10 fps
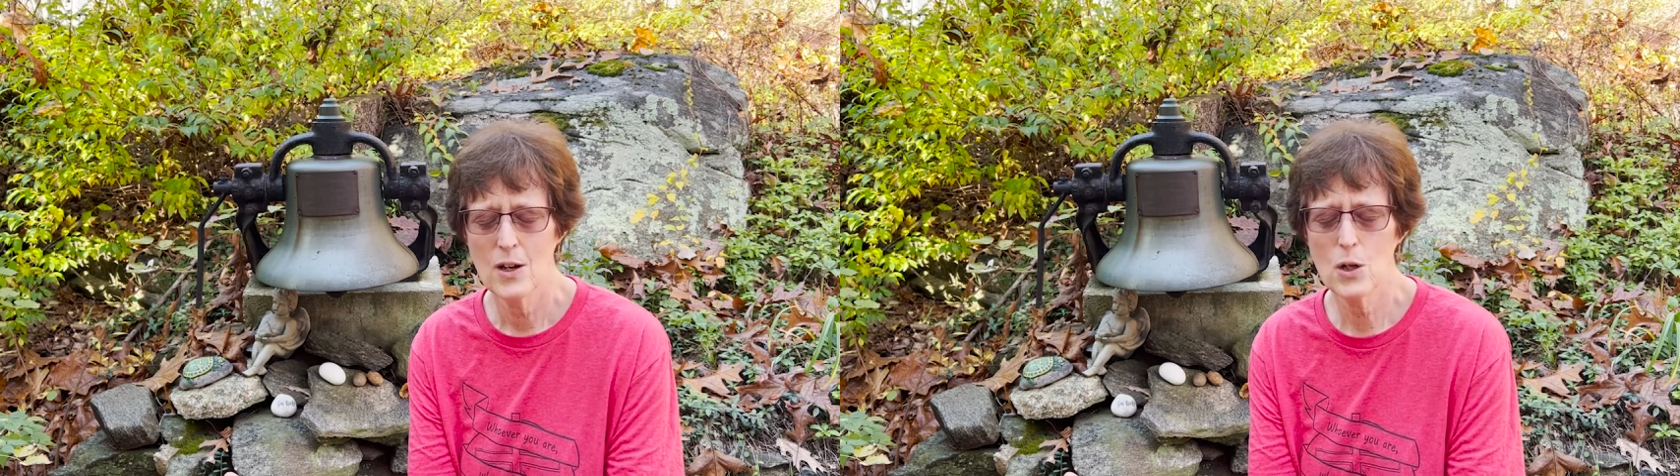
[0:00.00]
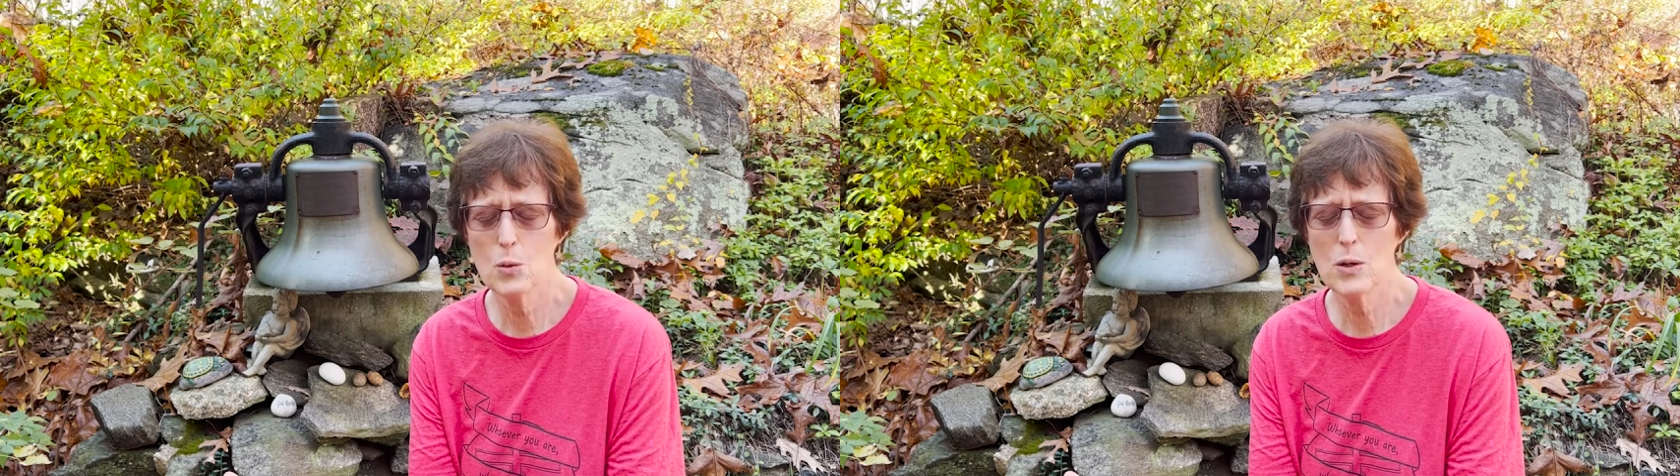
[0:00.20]

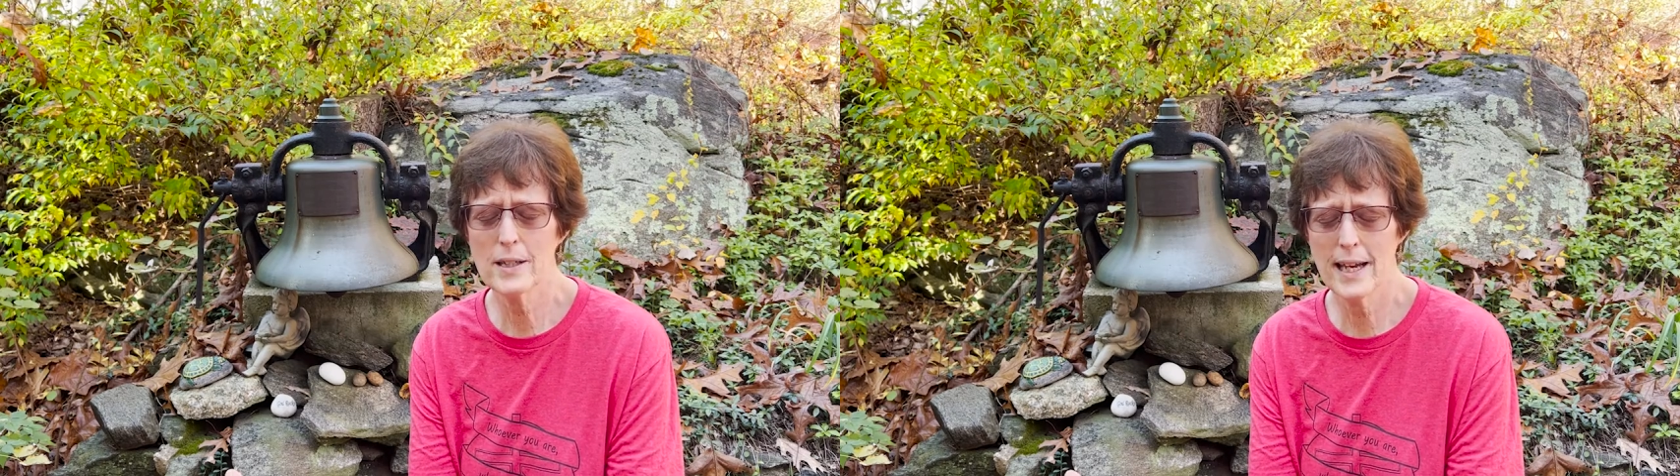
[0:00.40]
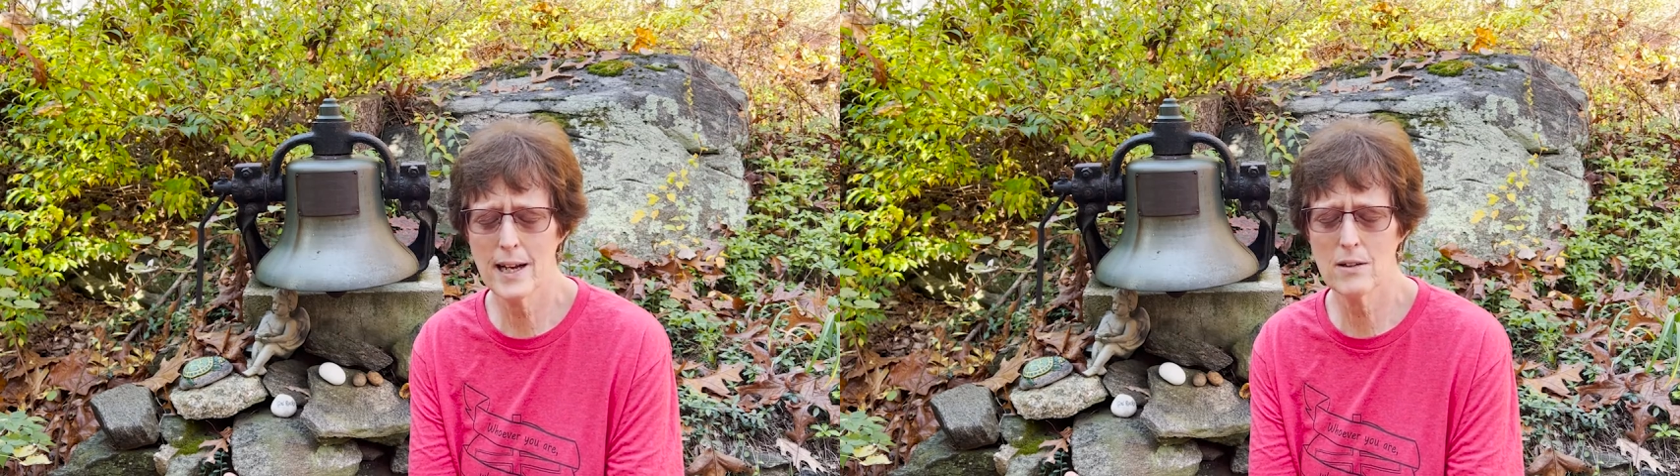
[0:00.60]
who will
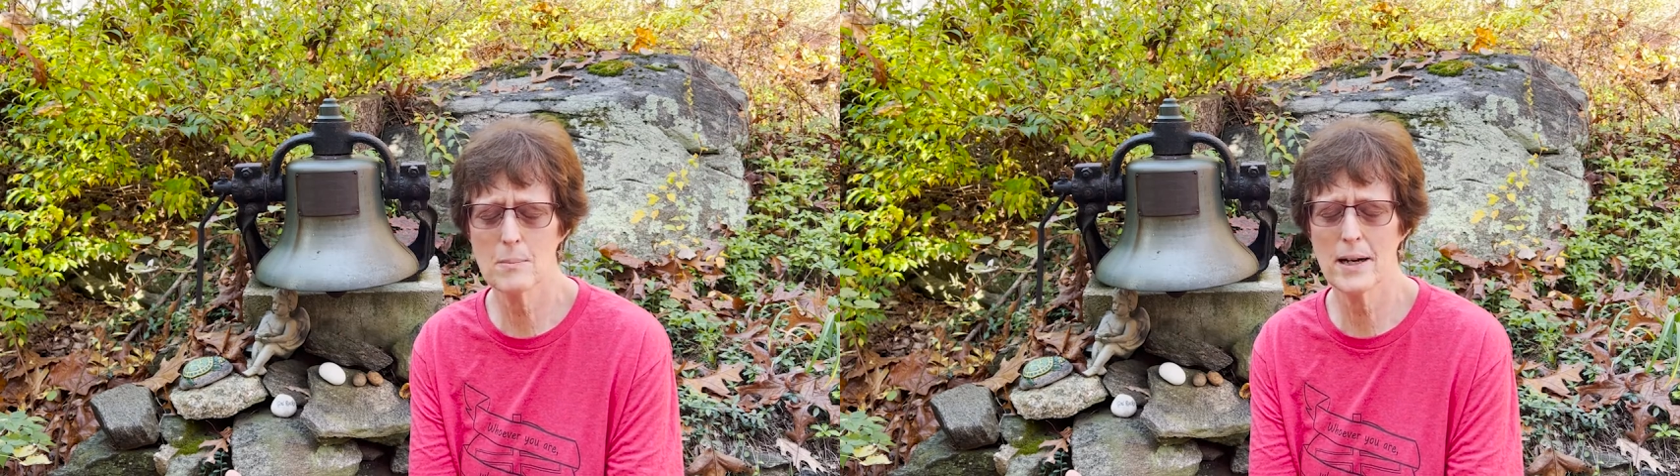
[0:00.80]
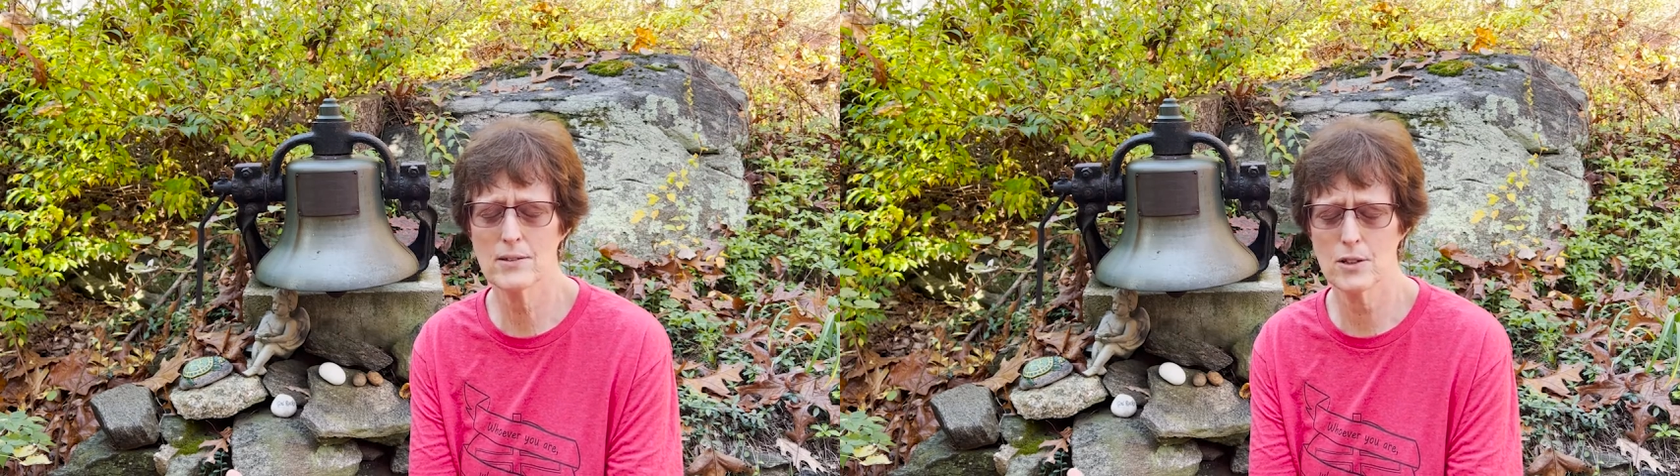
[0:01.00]
care
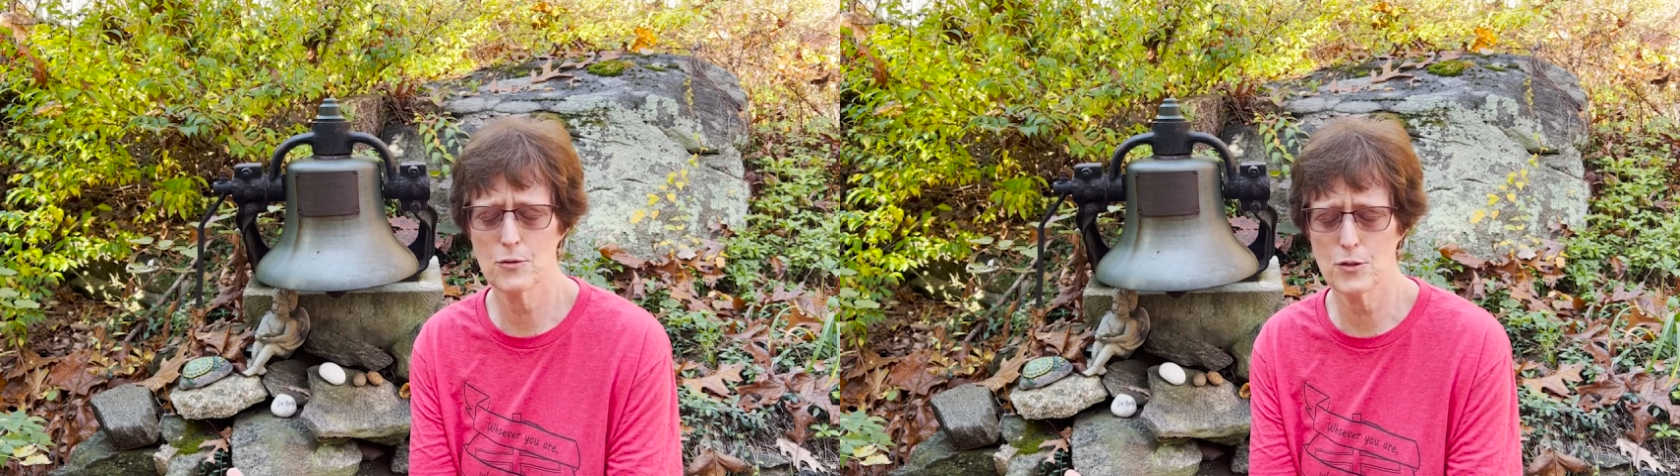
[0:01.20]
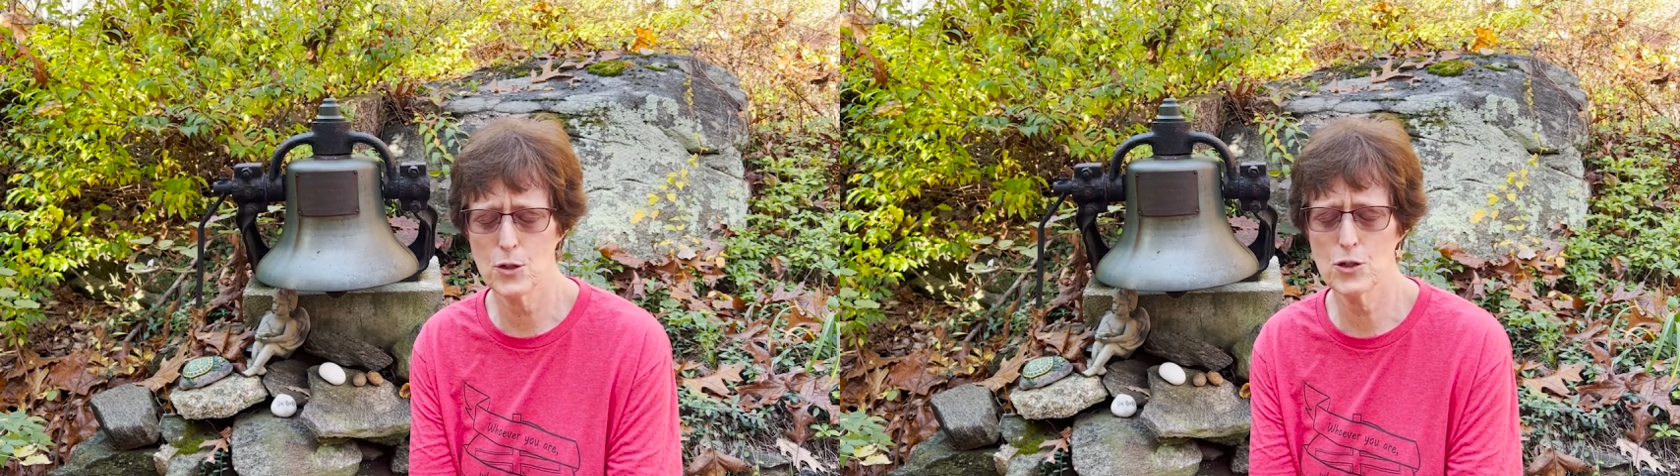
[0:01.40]
about the
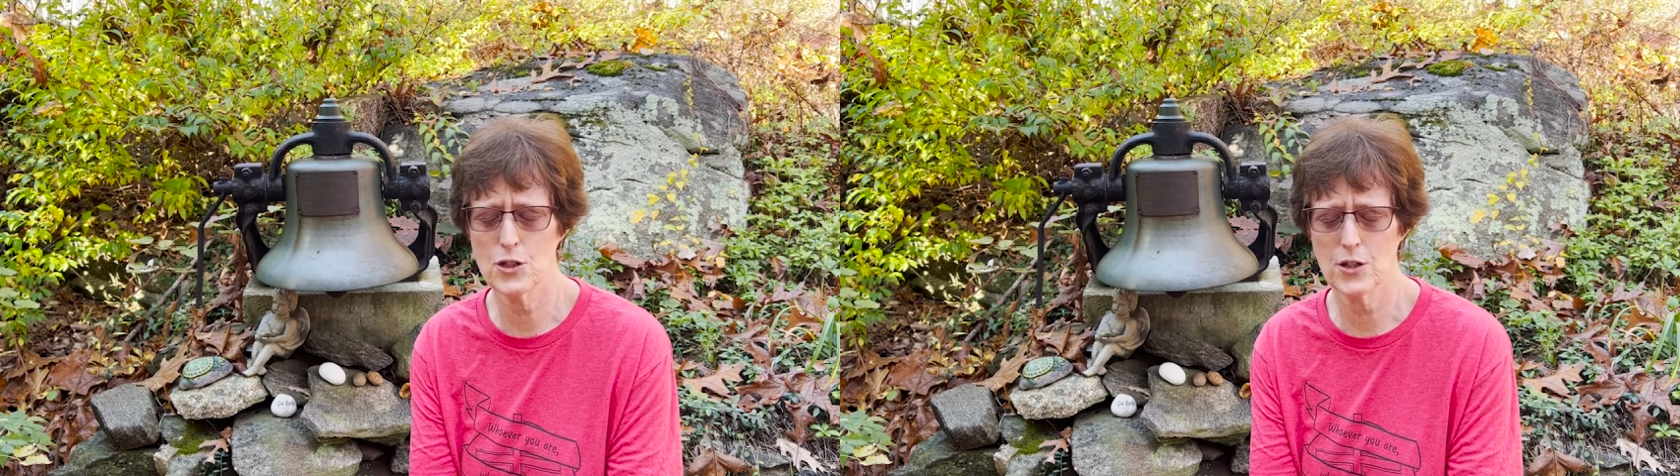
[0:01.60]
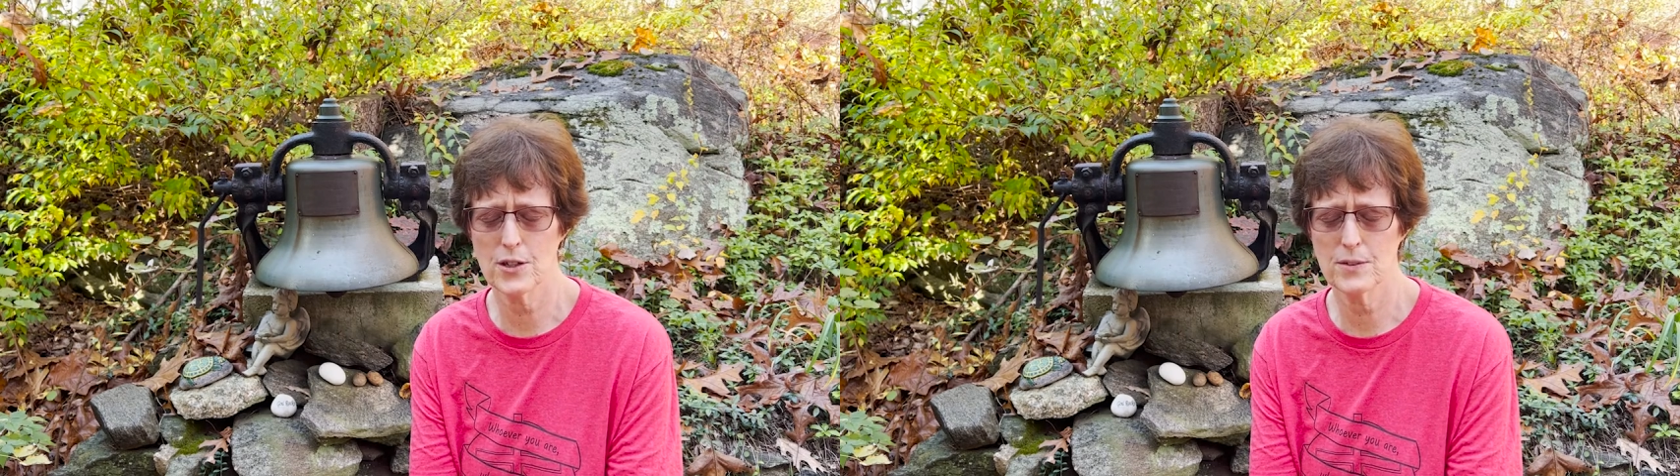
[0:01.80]

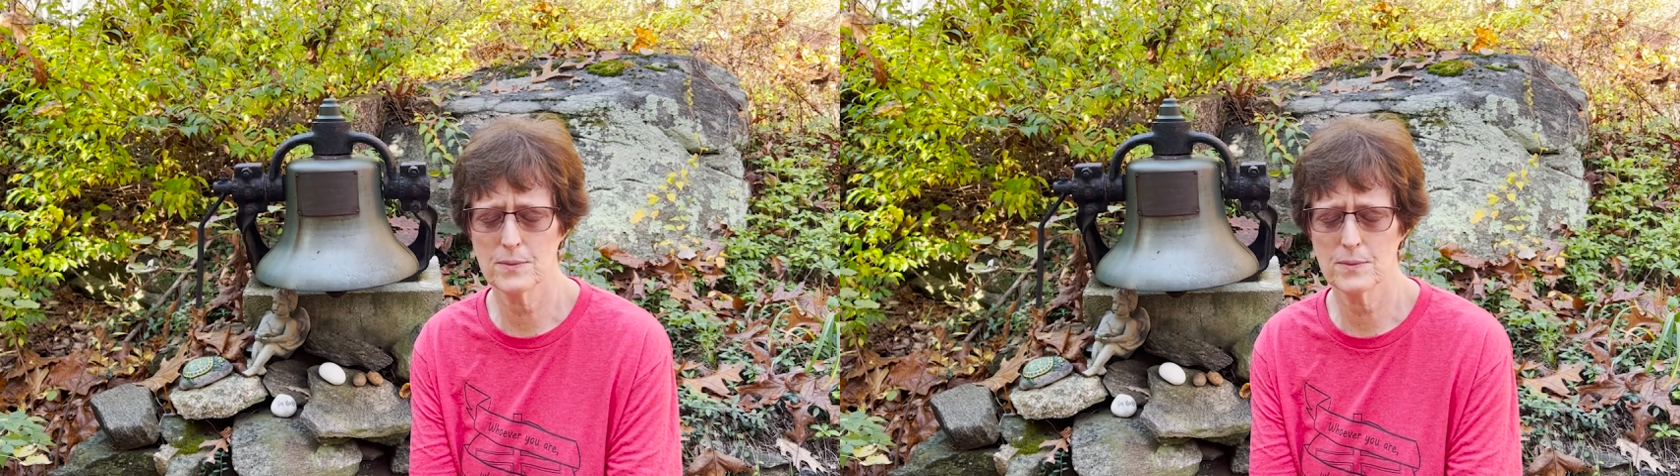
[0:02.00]
future,